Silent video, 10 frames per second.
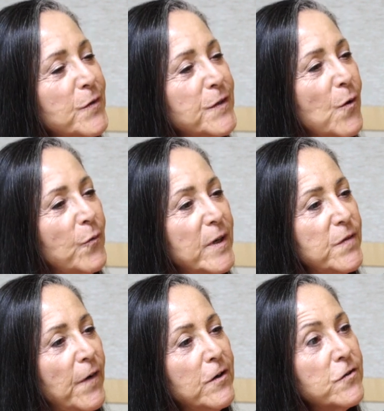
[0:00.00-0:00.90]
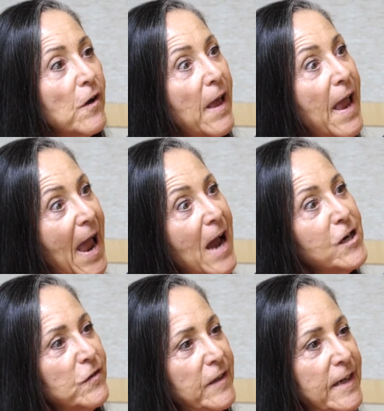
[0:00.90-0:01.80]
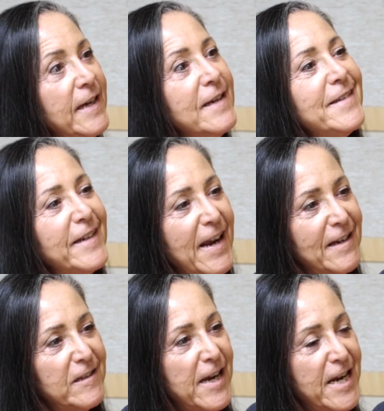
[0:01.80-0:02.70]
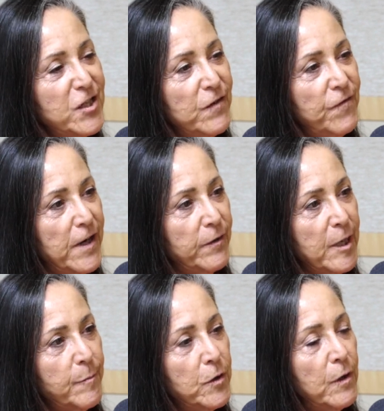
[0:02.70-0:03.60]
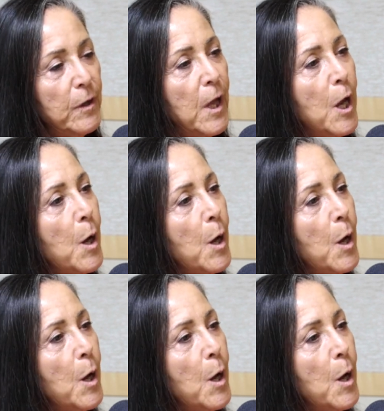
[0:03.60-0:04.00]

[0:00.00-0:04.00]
So, resveratrol actually is an anti aging phytochemical.